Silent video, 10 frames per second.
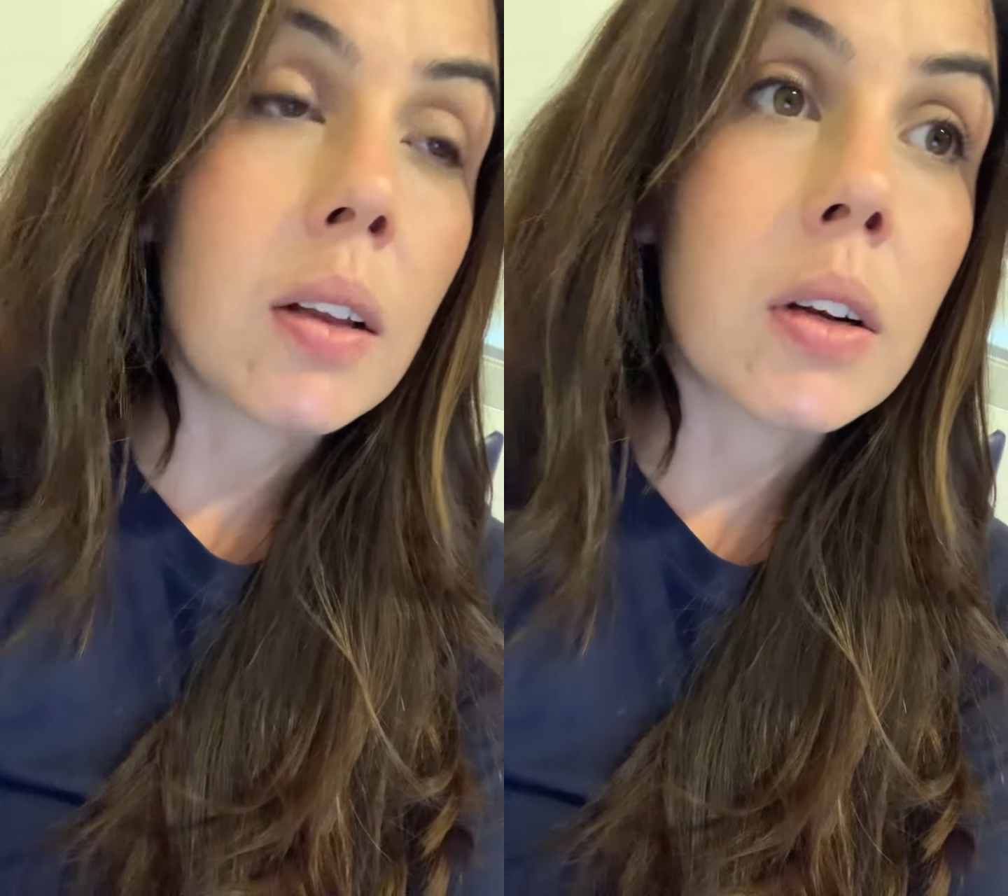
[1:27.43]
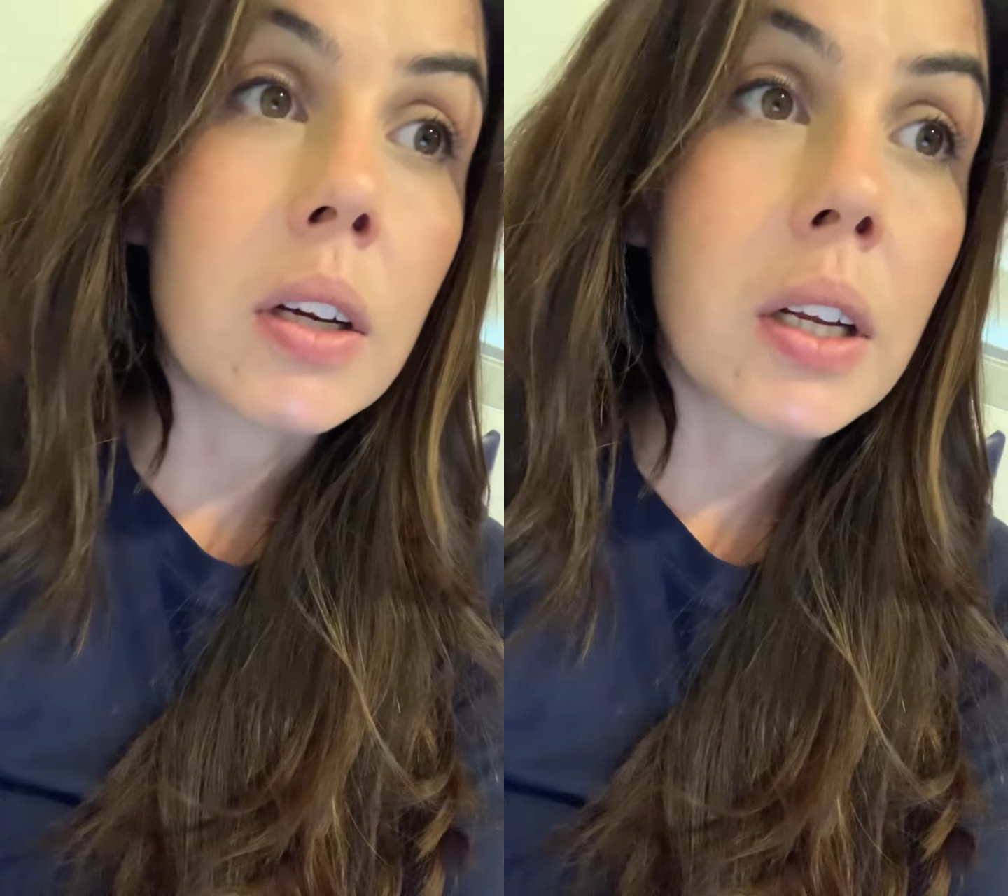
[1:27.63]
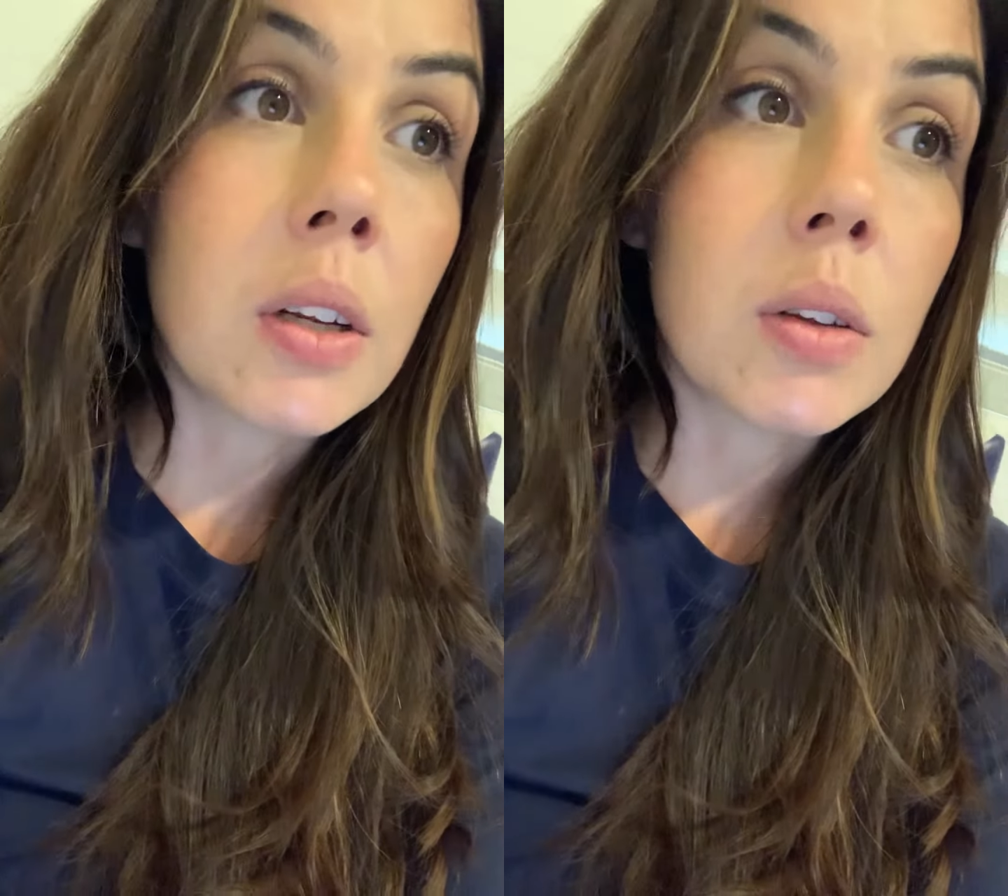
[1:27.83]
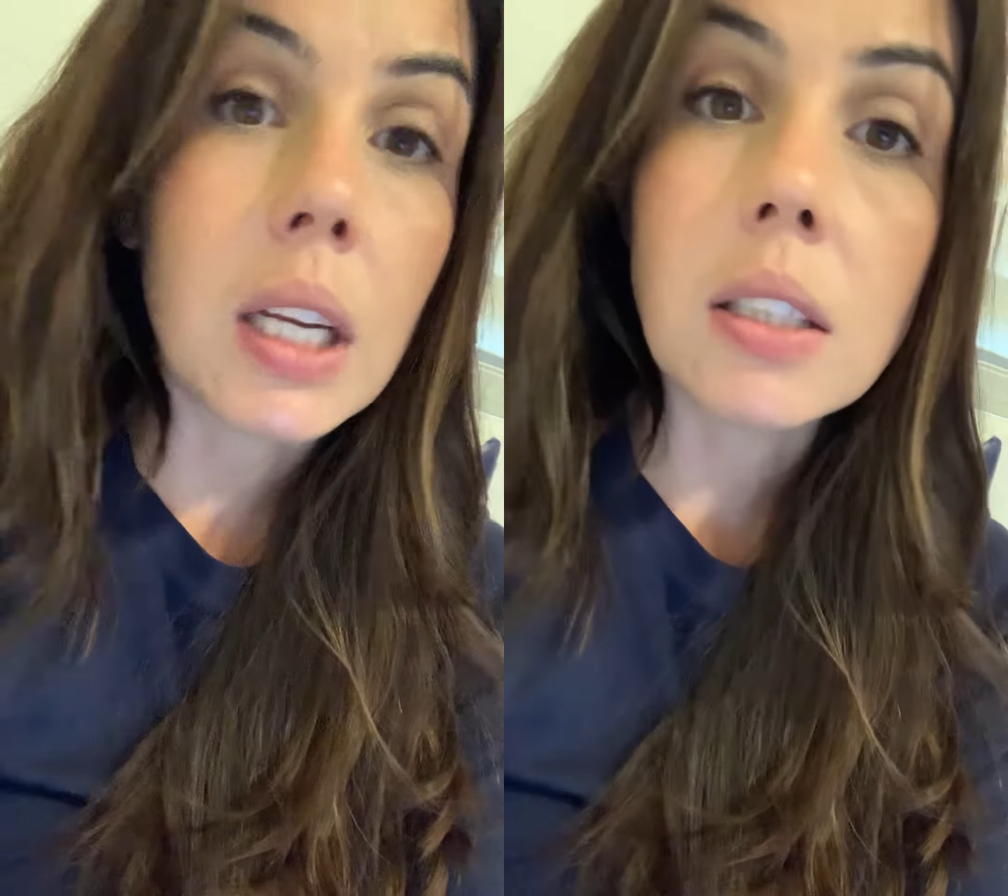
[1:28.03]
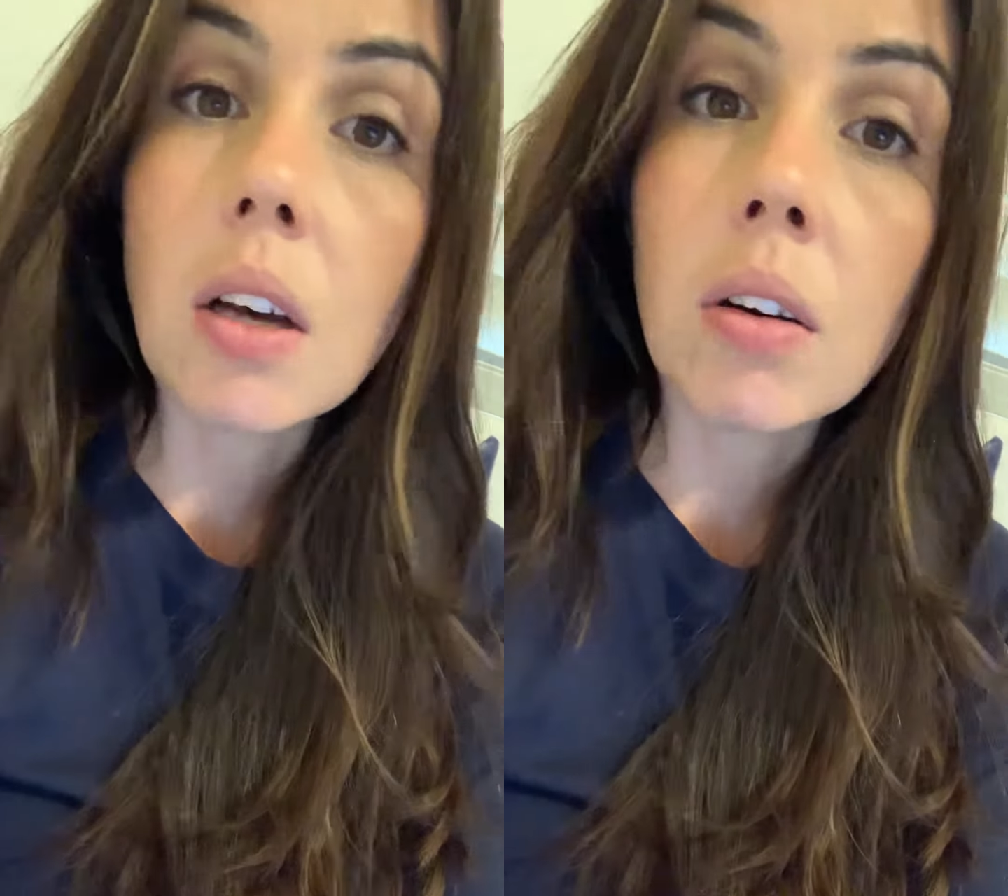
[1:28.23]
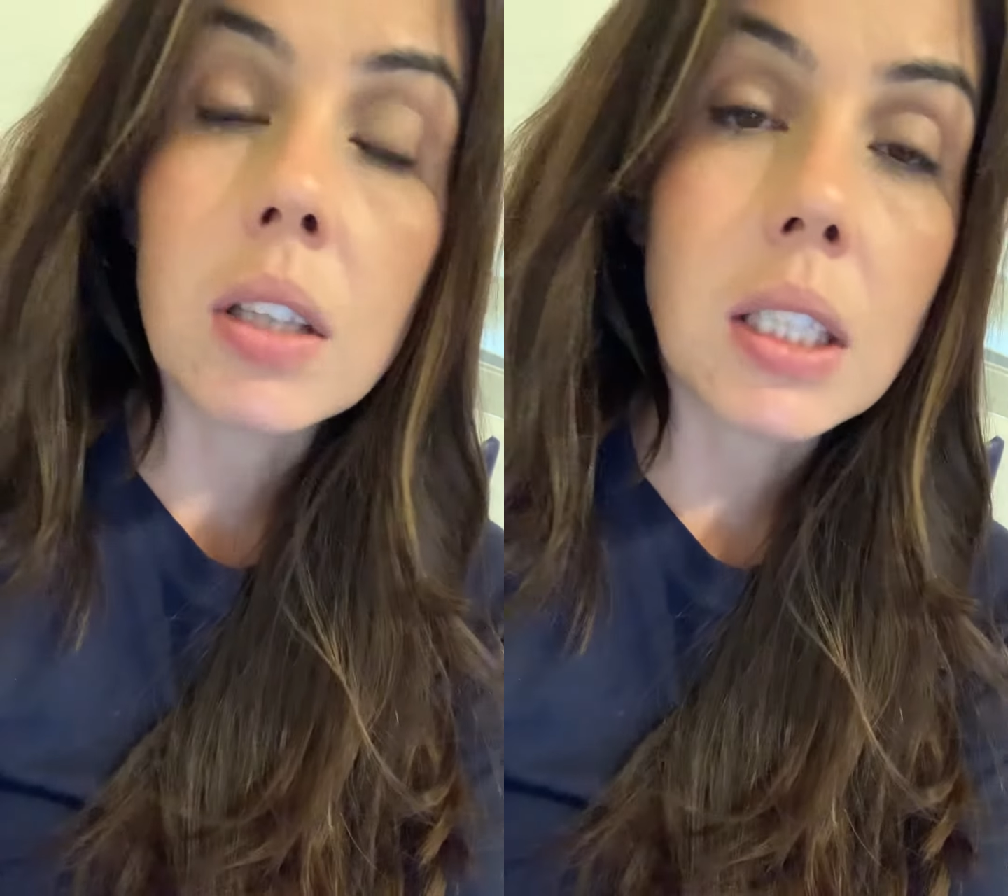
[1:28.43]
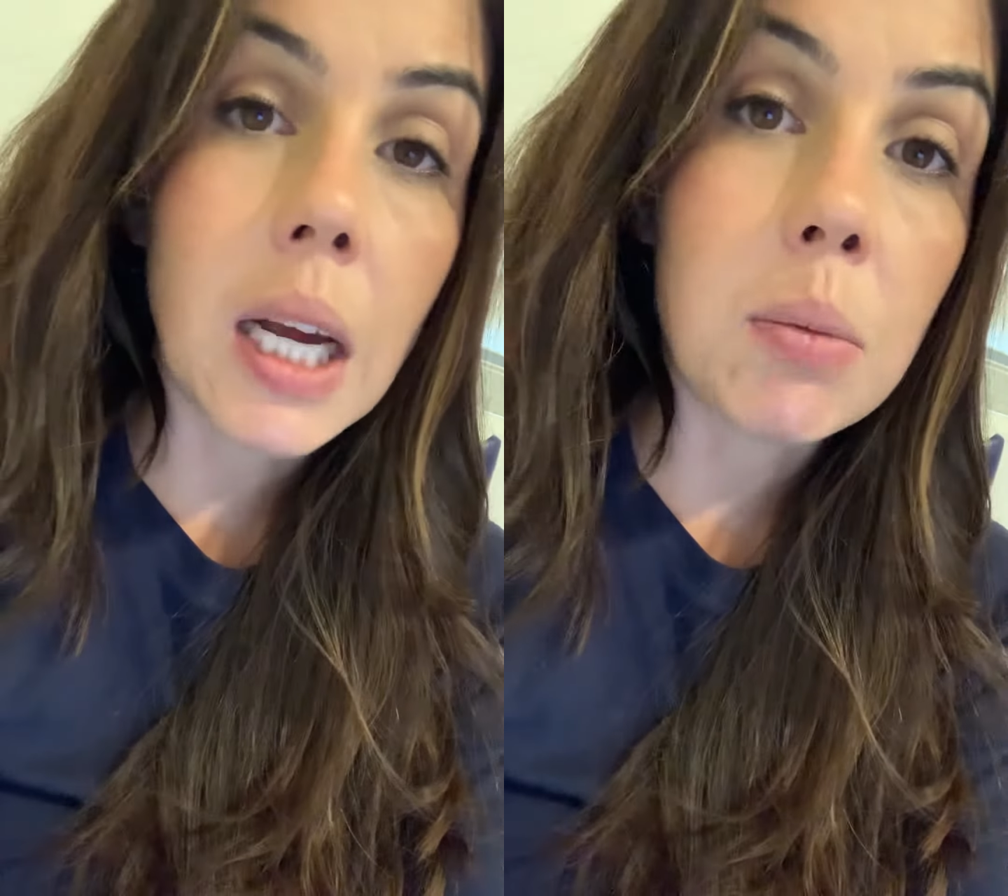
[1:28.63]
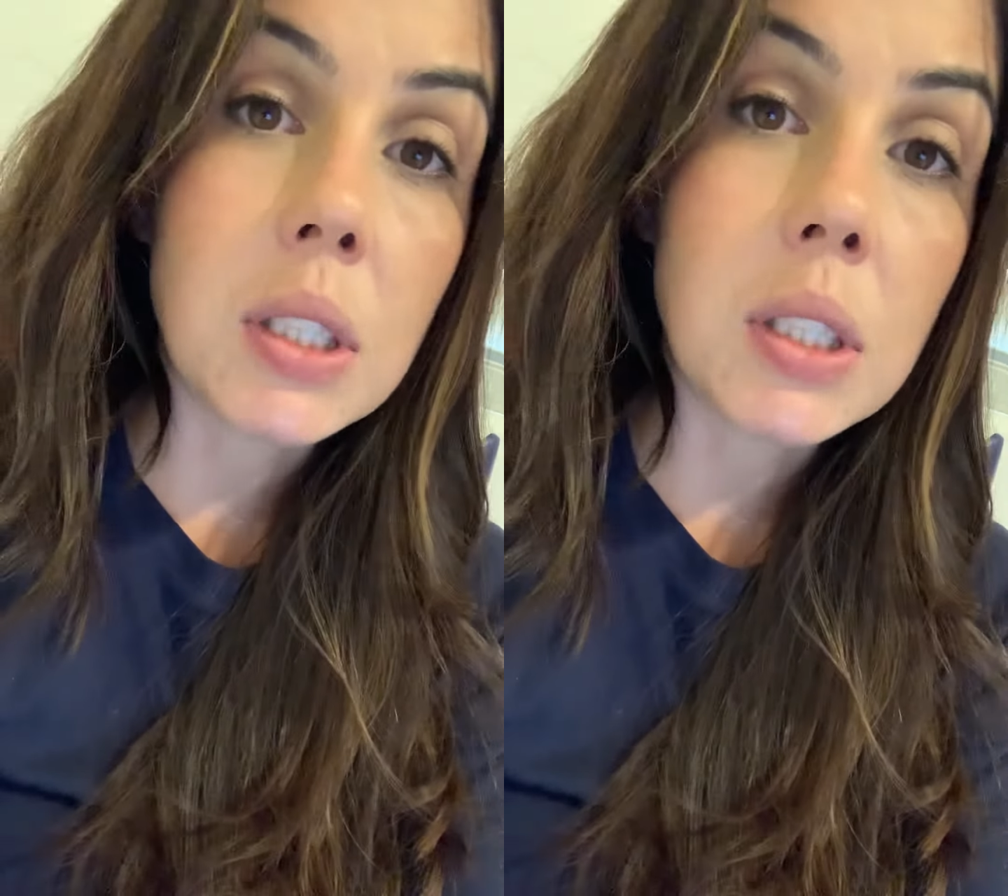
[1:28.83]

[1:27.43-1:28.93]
learning new things all the time.